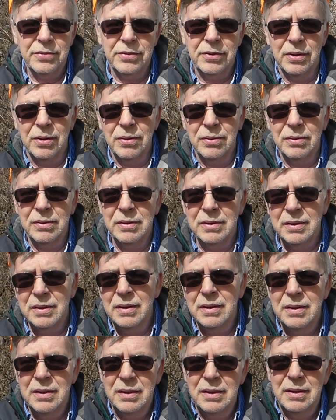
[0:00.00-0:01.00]
So
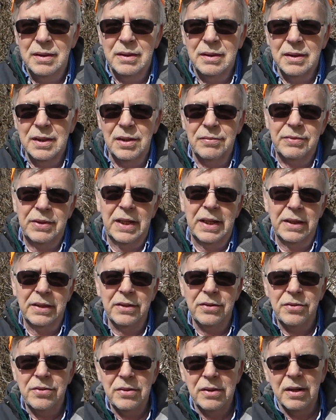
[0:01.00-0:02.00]

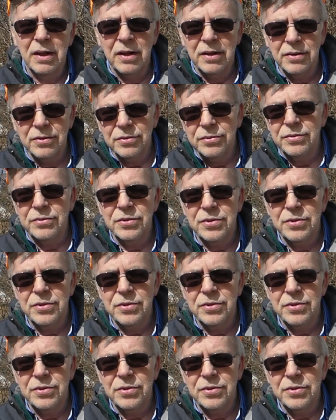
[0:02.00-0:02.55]
left-handed hunters